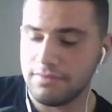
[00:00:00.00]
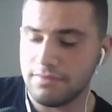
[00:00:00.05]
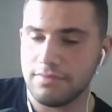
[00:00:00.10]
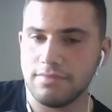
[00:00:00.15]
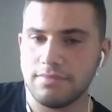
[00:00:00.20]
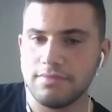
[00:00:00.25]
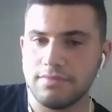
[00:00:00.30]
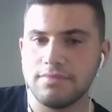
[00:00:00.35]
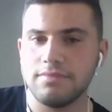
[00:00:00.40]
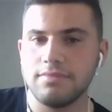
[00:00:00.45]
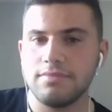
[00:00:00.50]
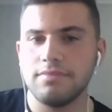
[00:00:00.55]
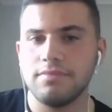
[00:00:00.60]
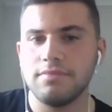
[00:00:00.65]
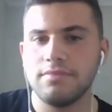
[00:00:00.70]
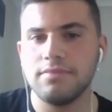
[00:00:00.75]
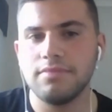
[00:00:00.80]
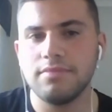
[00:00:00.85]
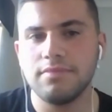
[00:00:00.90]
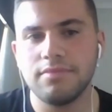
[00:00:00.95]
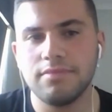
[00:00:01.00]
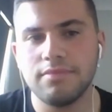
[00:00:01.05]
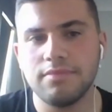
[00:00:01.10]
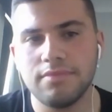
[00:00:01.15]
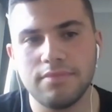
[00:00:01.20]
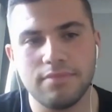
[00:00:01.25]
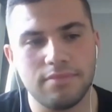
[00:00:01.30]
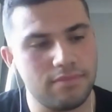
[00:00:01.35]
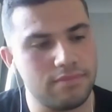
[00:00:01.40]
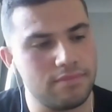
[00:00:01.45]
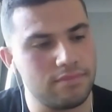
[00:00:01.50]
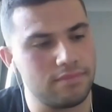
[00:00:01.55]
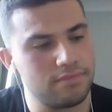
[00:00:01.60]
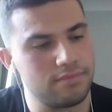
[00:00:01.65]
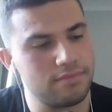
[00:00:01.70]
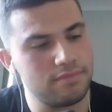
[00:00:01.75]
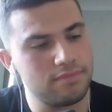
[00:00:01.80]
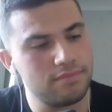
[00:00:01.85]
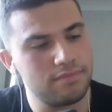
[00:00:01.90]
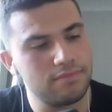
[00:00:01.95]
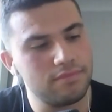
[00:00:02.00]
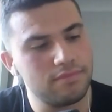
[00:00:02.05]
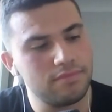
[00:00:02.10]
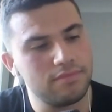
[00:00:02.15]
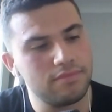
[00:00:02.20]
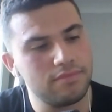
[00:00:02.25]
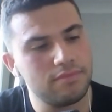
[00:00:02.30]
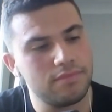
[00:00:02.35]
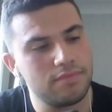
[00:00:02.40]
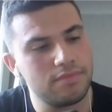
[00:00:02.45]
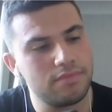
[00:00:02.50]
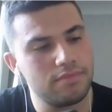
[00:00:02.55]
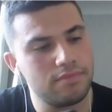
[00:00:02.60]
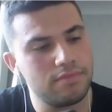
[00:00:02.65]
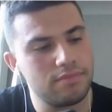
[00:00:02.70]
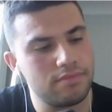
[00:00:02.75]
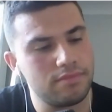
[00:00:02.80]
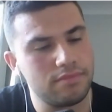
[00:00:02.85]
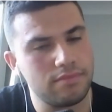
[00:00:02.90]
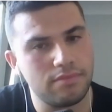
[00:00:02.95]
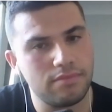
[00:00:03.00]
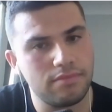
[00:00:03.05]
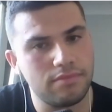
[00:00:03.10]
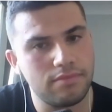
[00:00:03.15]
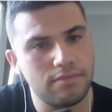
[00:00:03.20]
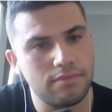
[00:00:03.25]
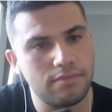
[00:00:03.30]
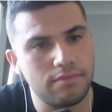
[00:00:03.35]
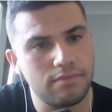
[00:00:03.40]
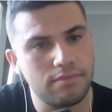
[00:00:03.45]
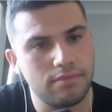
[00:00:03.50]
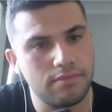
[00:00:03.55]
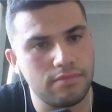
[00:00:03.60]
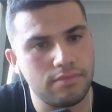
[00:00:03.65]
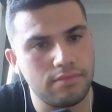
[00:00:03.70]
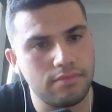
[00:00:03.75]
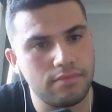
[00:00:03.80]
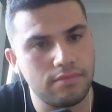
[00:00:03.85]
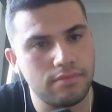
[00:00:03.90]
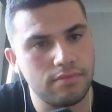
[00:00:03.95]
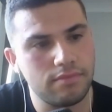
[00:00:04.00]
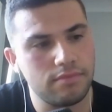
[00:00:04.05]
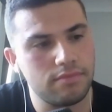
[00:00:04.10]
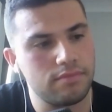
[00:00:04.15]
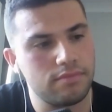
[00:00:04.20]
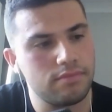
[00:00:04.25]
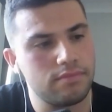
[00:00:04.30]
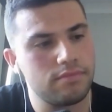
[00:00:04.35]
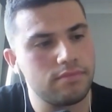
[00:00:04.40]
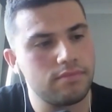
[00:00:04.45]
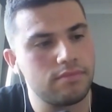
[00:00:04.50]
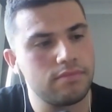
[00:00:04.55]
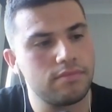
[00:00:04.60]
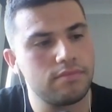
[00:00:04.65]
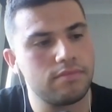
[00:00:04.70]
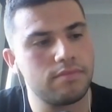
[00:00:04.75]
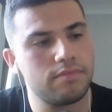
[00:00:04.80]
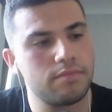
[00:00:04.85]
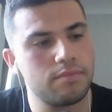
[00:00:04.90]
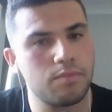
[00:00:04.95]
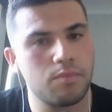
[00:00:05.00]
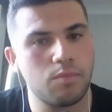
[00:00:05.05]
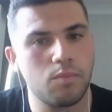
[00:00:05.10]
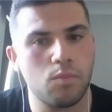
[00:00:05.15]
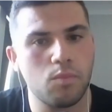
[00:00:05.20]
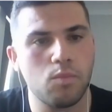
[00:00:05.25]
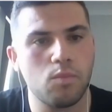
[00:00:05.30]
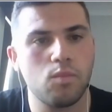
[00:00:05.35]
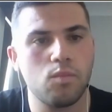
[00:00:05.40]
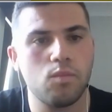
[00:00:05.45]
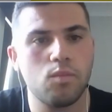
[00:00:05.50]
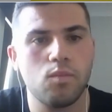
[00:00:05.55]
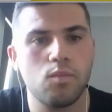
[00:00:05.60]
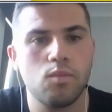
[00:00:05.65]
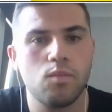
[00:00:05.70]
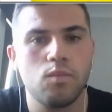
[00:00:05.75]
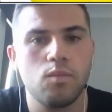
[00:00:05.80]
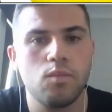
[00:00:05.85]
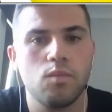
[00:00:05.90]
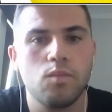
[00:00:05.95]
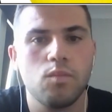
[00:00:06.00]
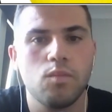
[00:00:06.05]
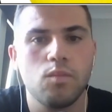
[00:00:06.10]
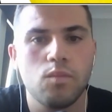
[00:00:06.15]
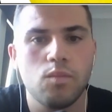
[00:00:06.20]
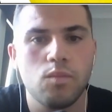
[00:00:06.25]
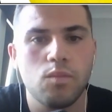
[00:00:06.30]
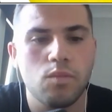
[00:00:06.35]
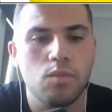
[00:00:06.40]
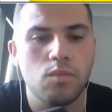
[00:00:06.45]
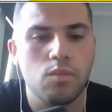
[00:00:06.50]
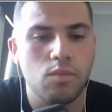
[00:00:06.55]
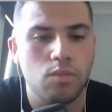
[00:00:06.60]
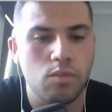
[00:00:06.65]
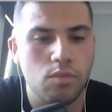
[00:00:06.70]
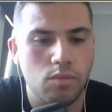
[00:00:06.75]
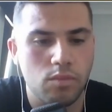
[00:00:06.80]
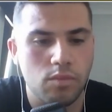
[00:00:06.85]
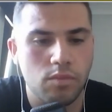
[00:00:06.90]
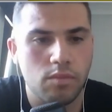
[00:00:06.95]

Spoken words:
[no speech]